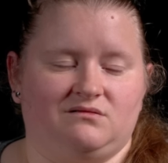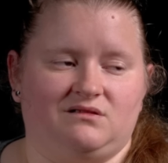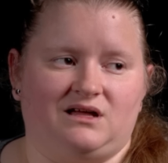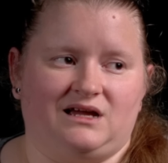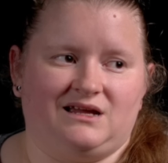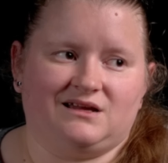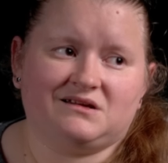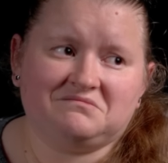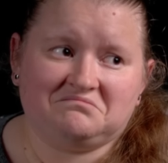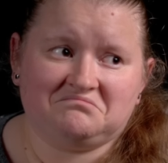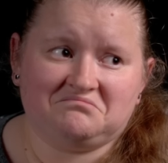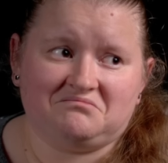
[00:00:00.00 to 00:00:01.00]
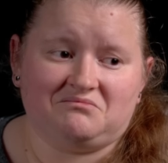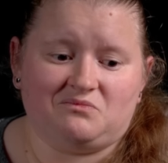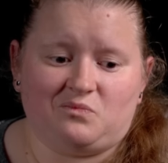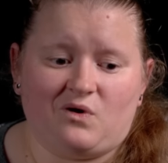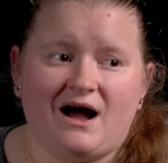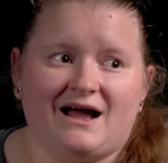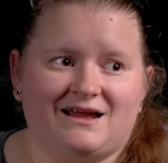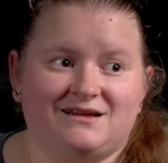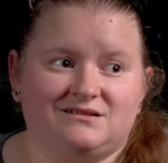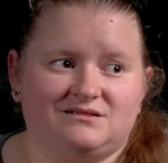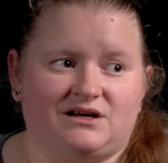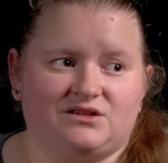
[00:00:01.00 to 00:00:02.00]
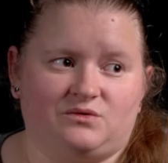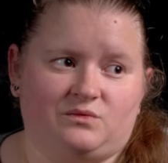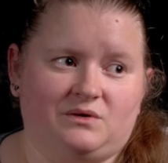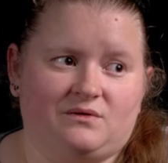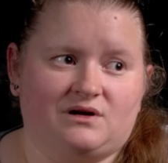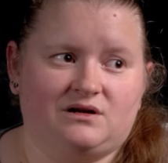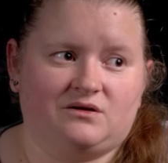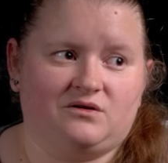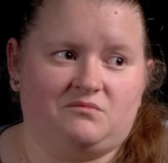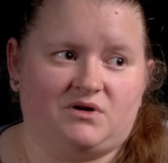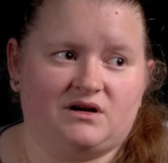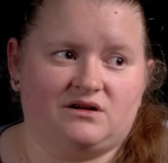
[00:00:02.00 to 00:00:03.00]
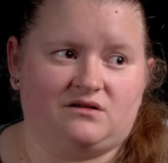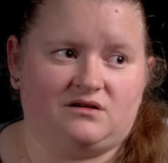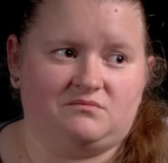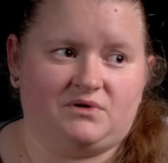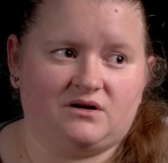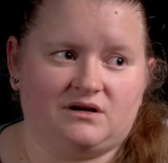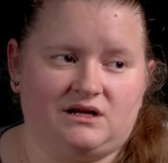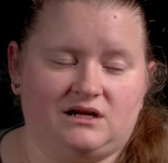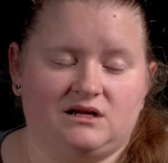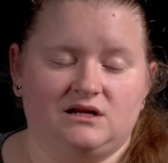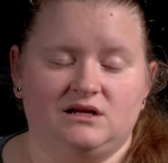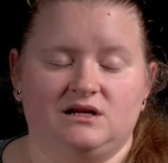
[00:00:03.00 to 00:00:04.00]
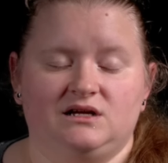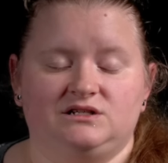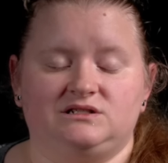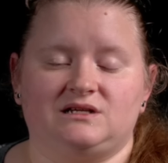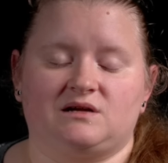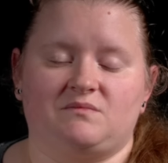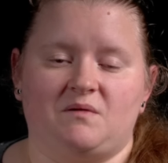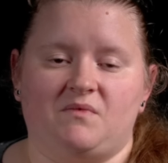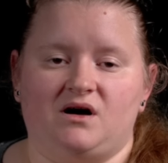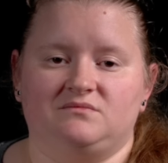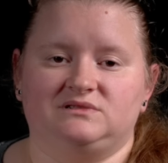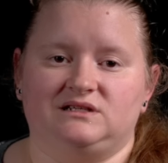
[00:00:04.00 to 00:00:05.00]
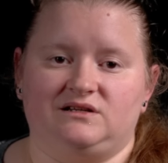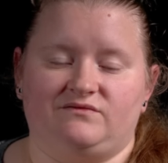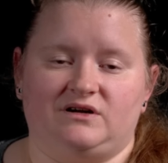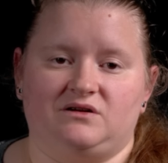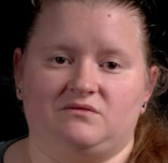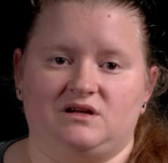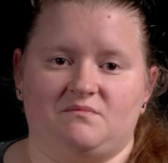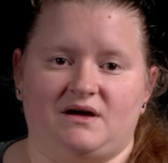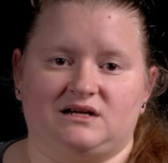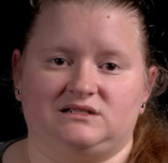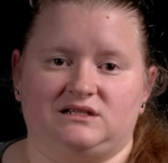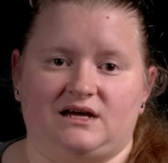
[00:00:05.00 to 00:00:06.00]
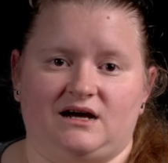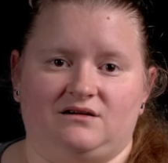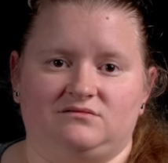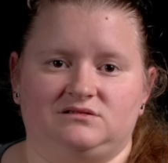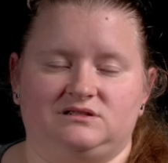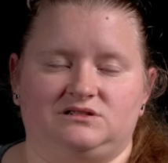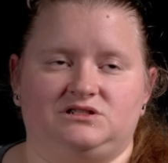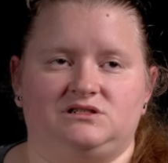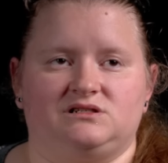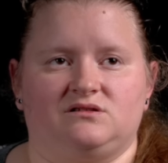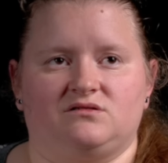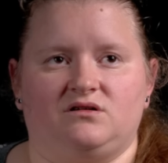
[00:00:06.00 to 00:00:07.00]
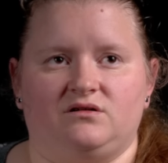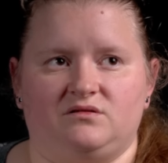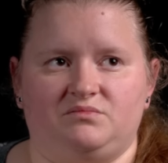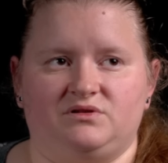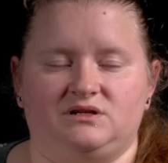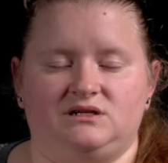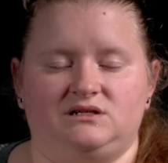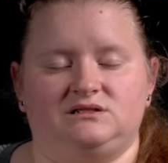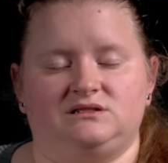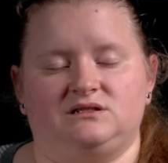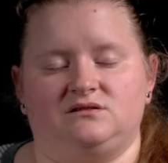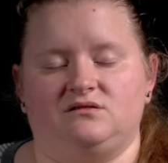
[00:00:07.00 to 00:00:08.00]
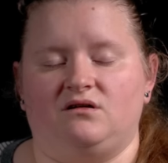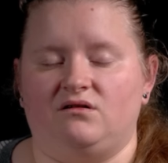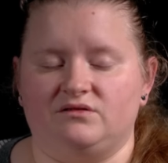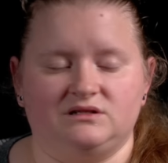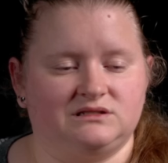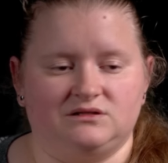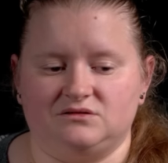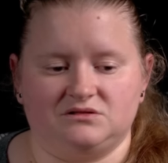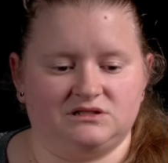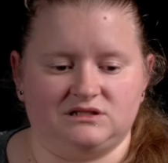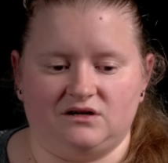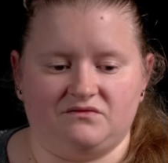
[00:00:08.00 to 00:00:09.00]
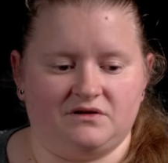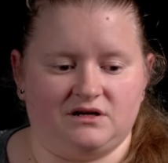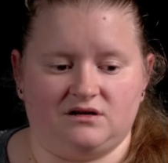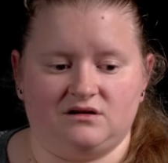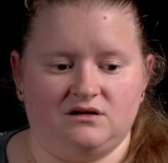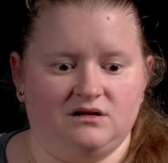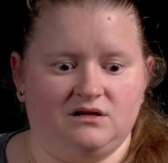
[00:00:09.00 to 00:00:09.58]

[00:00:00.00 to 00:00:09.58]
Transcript: Like, why? I thought we were going to go to Mardi Gras and party. She's like, my mom said if I don't get back to the house that she's going to call the police and all this other stuff. And